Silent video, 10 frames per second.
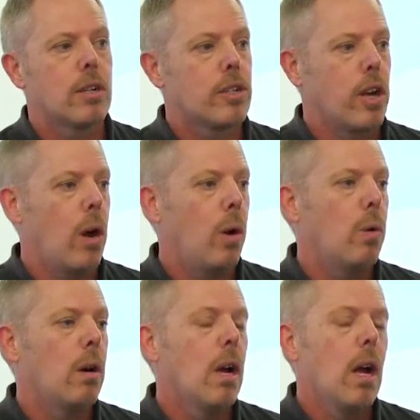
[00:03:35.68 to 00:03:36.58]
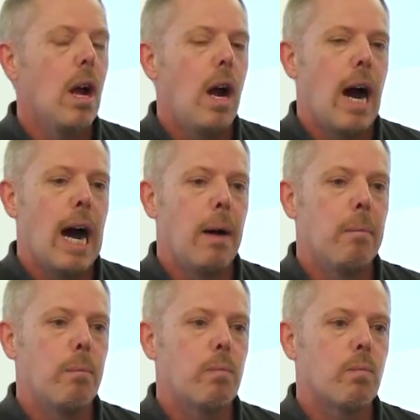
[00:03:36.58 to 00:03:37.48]
So
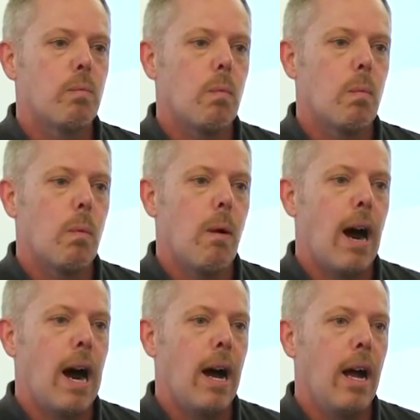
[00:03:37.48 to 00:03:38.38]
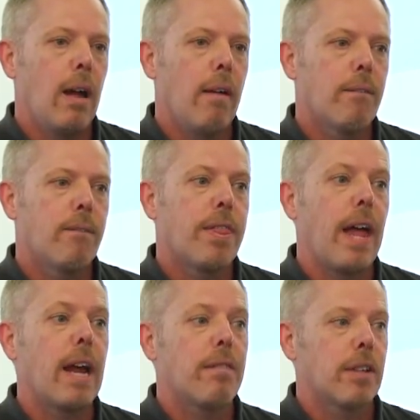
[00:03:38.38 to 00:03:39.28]
um, uh,
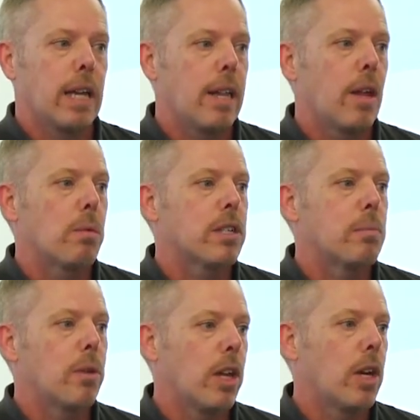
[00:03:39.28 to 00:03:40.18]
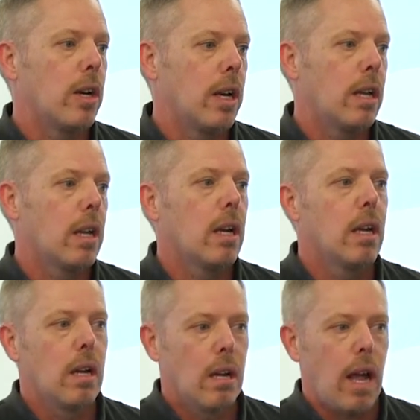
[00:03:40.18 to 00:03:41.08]
thankfully, there were some really good
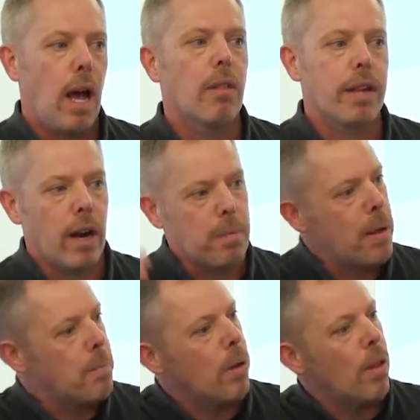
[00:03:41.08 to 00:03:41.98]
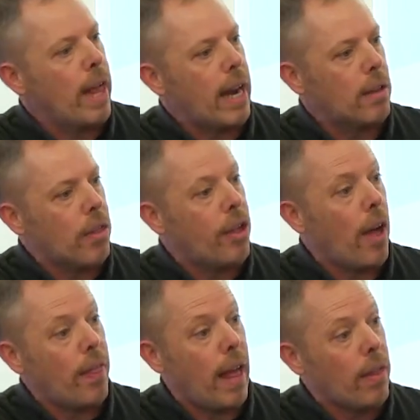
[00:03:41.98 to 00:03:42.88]
healthcare people that
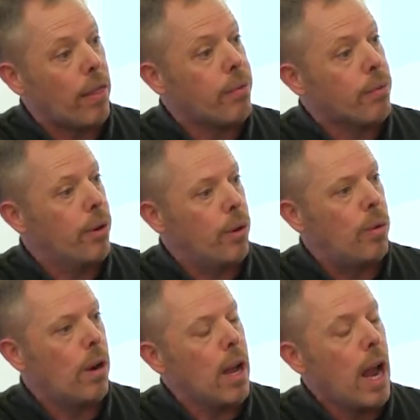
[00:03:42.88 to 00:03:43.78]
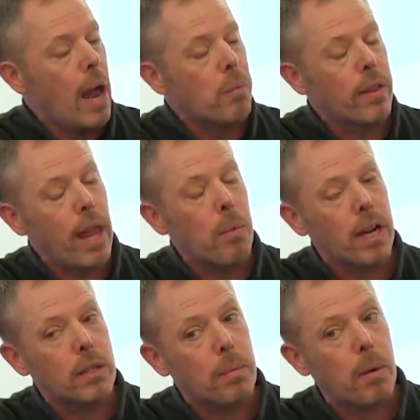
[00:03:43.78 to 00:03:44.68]
thought that through. And when they
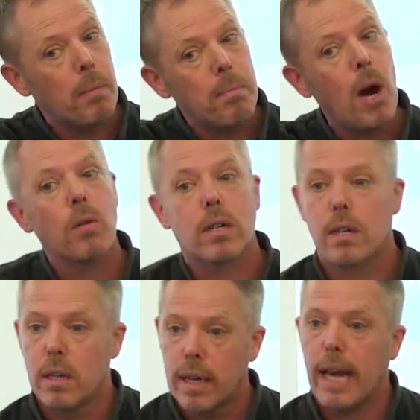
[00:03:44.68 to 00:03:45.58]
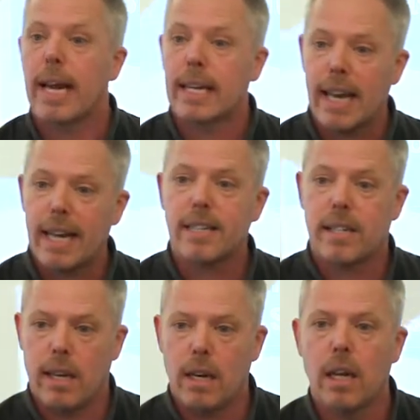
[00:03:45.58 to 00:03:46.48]
went to promote getting
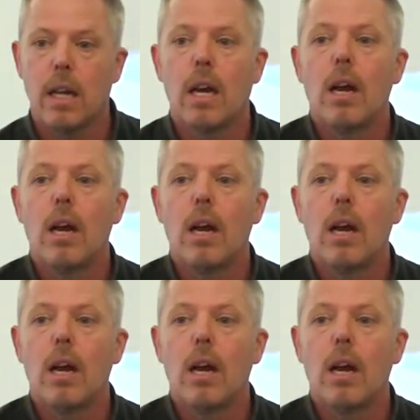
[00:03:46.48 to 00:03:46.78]
tested,